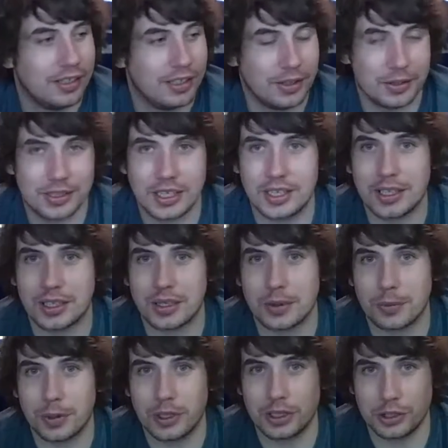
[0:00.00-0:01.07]
it was kind of like a
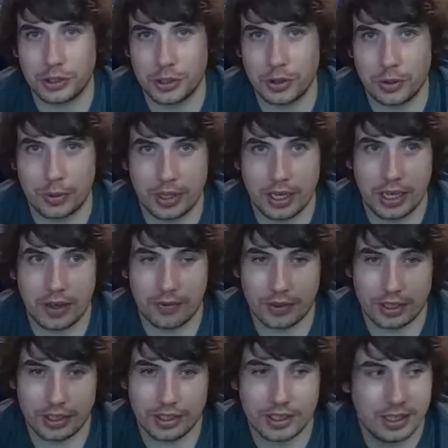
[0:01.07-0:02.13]
running joke we have,
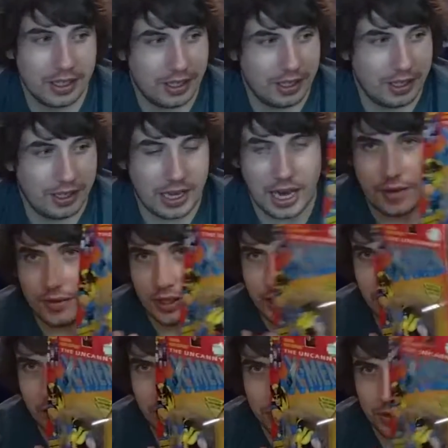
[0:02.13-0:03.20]
like, having
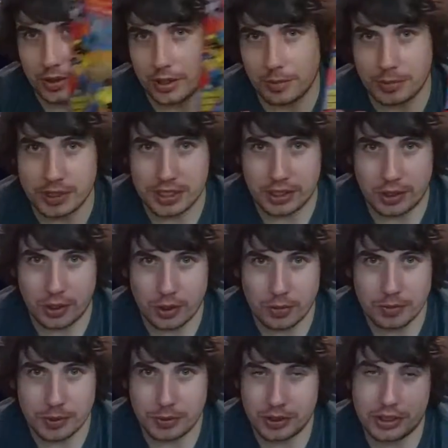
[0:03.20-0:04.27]
characters that are missing
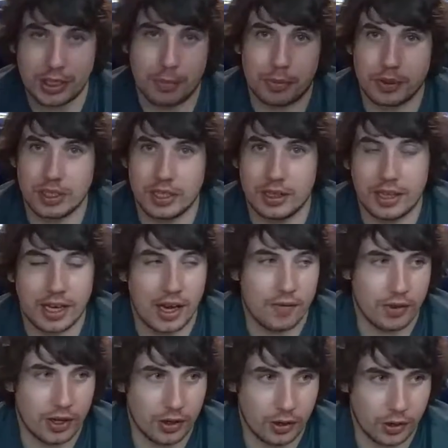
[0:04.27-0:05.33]
arms, and we just say pretend they
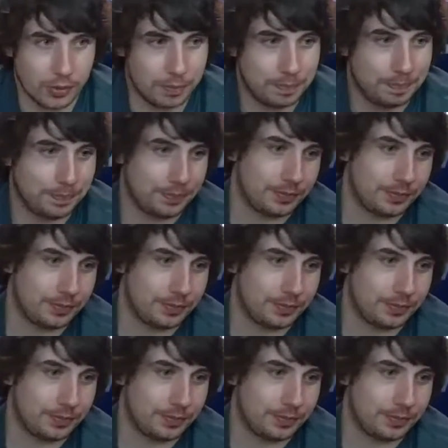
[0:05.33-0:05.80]
have that arm.